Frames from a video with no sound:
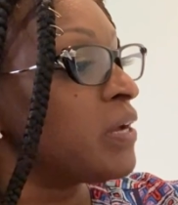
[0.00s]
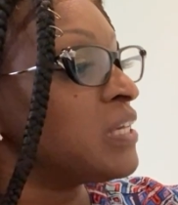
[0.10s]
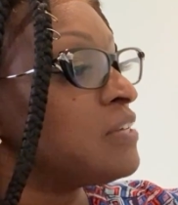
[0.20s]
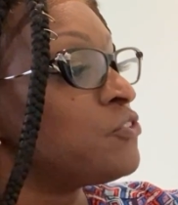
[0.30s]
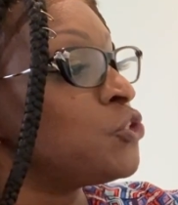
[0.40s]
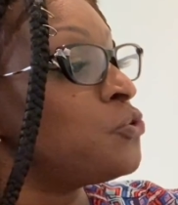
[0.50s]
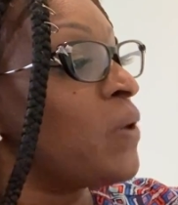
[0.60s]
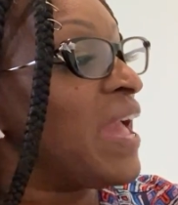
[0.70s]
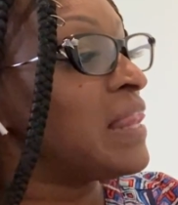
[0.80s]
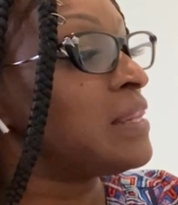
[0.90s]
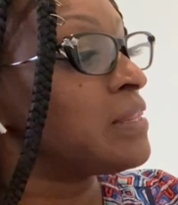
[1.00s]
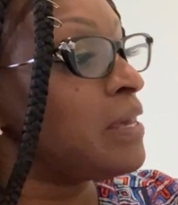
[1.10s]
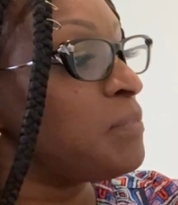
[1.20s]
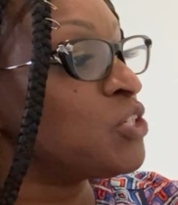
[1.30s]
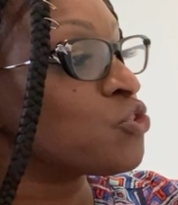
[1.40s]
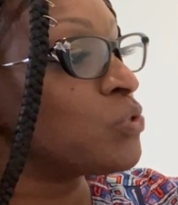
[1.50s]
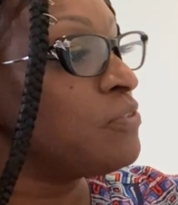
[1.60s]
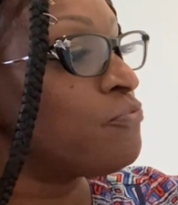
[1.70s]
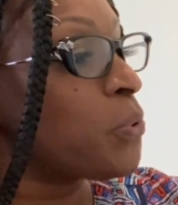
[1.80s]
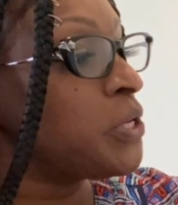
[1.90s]
gives you a lemon tree
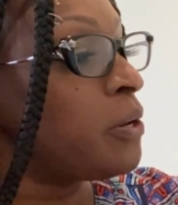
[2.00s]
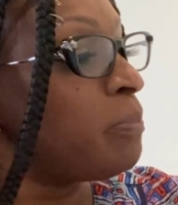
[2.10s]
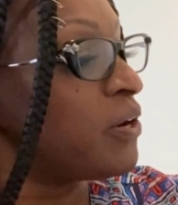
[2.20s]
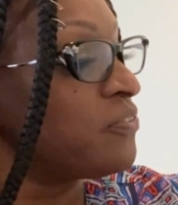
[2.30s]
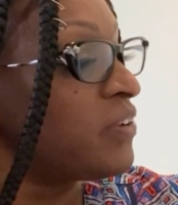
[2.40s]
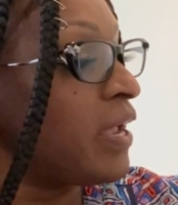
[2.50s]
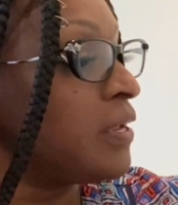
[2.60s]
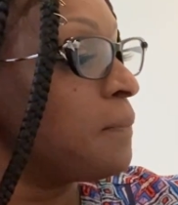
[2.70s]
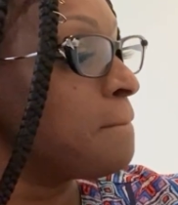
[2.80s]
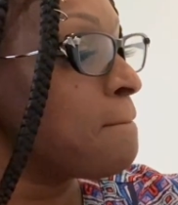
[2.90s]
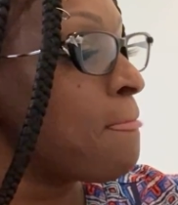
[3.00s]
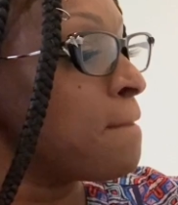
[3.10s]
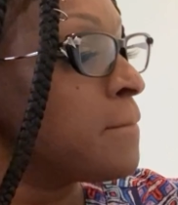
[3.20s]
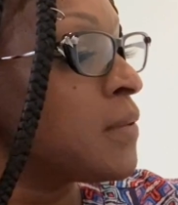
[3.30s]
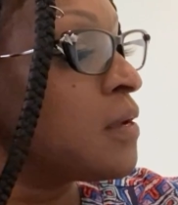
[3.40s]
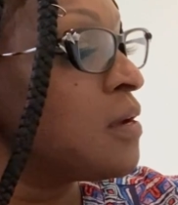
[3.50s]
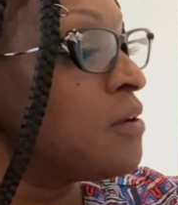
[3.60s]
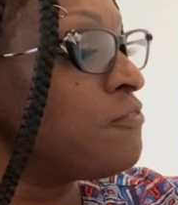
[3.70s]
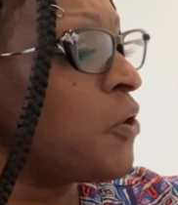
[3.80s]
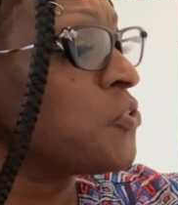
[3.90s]
for your birthday?
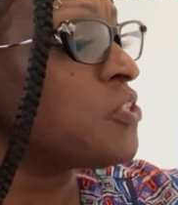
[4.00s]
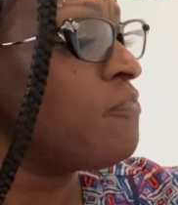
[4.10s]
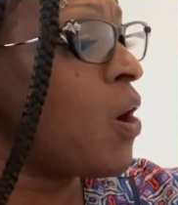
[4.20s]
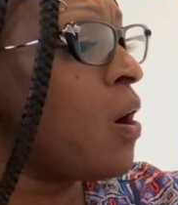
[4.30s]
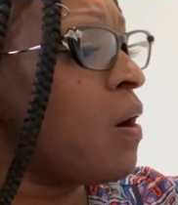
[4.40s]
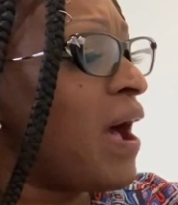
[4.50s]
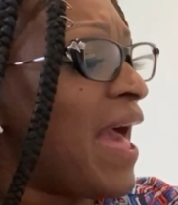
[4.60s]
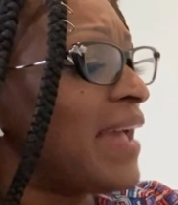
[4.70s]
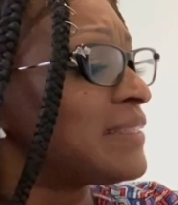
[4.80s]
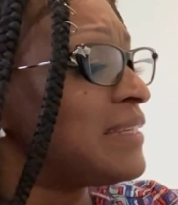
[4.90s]
First of all, act